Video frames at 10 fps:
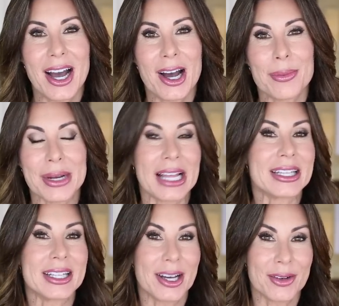But I
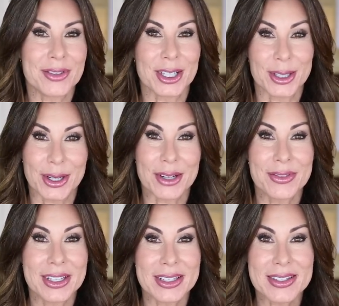love the look
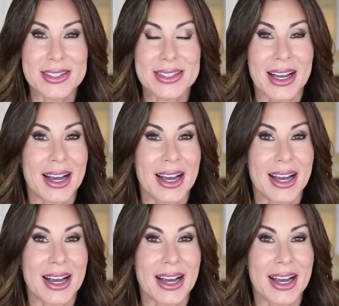of this.